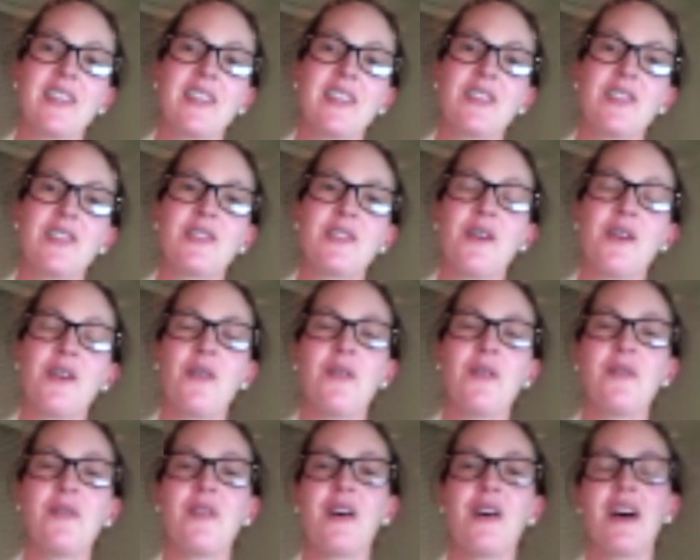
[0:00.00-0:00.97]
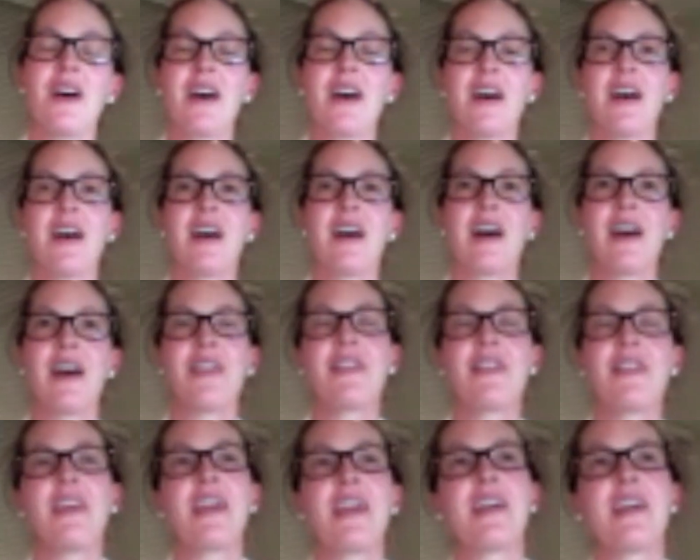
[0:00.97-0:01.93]
So I
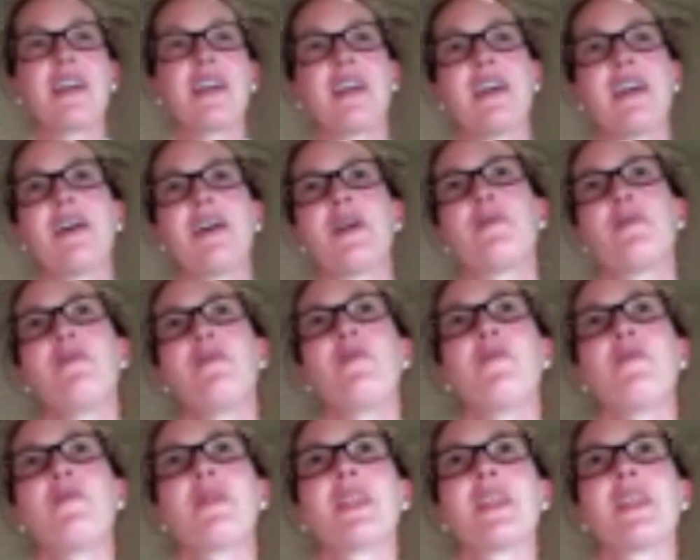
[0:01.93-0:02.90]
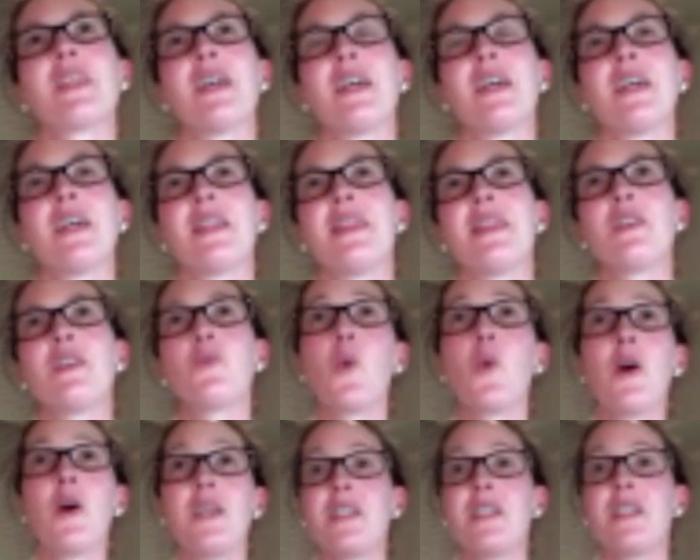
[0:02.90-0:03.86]
think there's
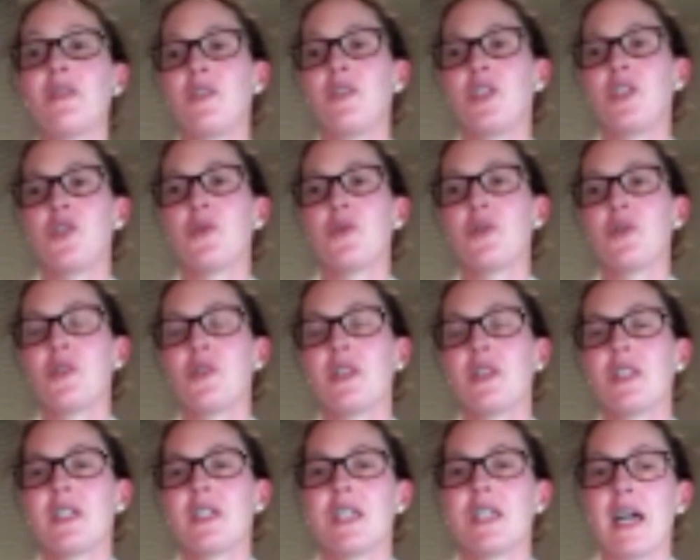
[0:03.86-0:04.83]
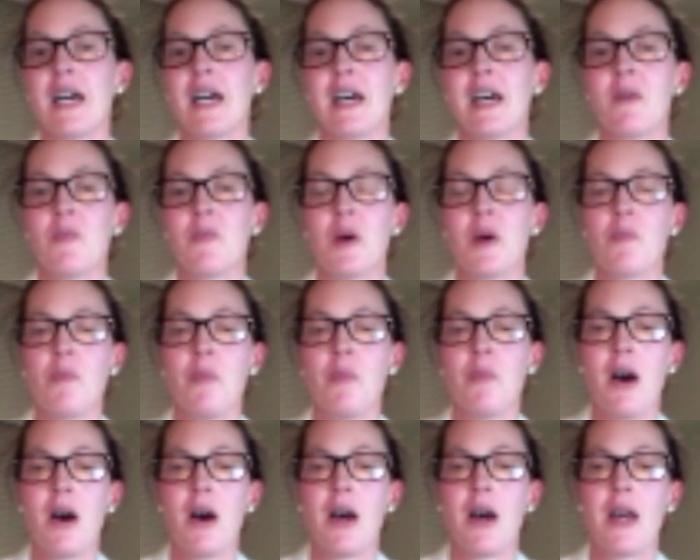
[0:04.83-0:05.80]
one individual,
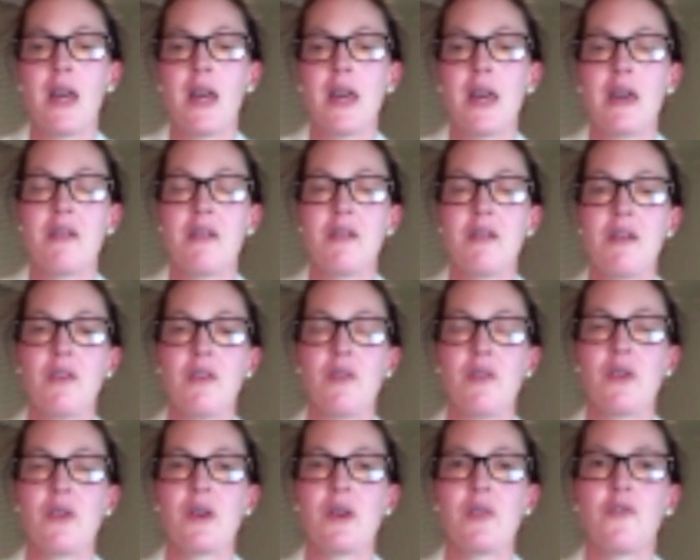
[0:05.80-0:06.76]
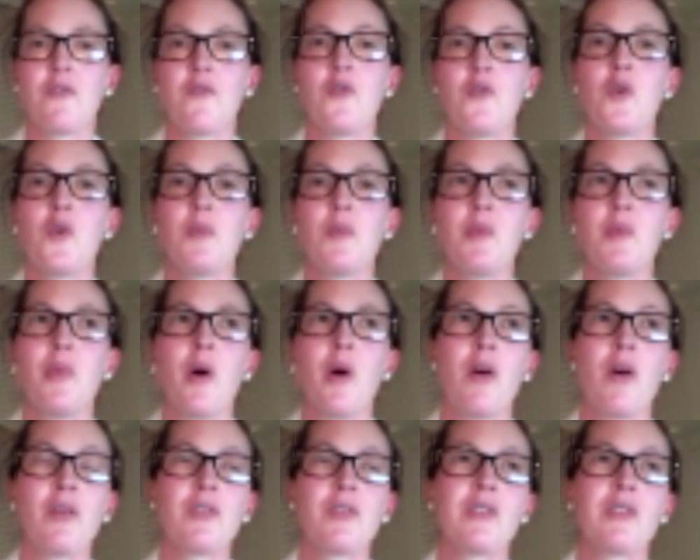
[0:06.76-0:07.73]
my former
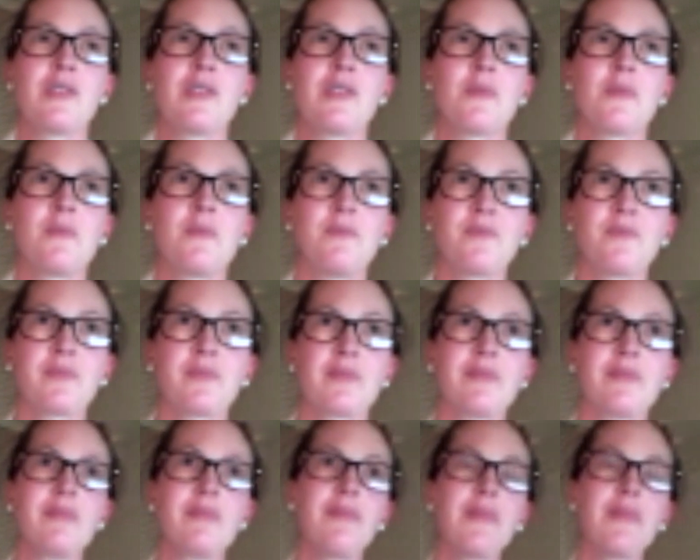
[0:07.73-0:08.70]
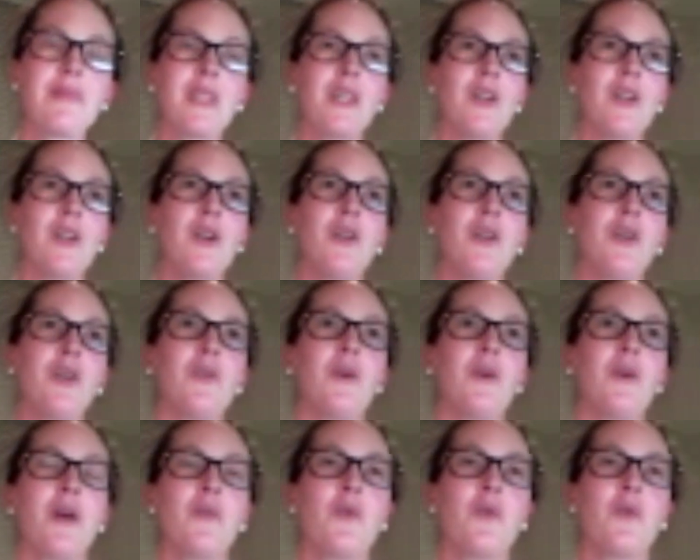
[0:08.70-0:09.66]
boss, who
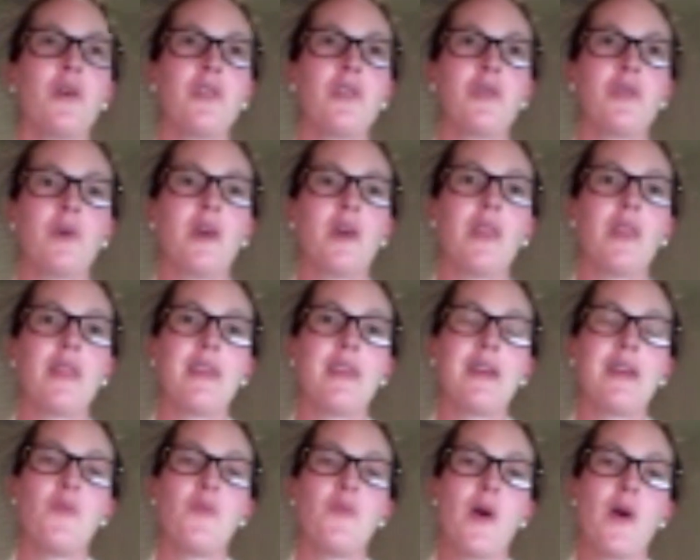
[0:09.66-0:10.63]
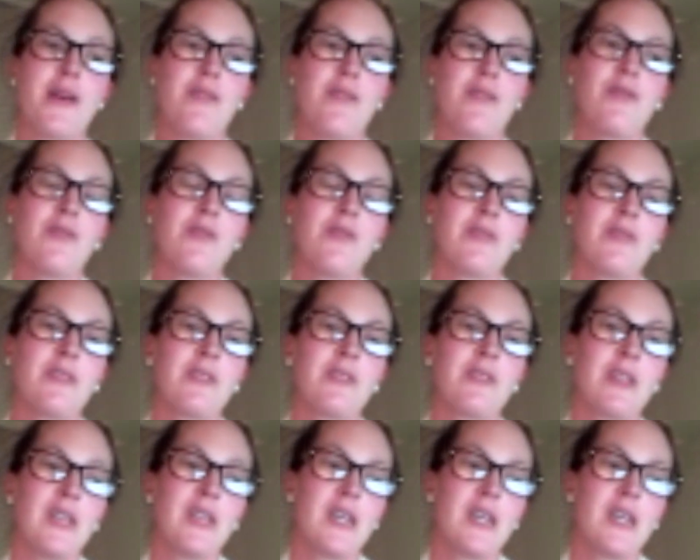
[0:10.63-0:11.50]
I worked with in Wales.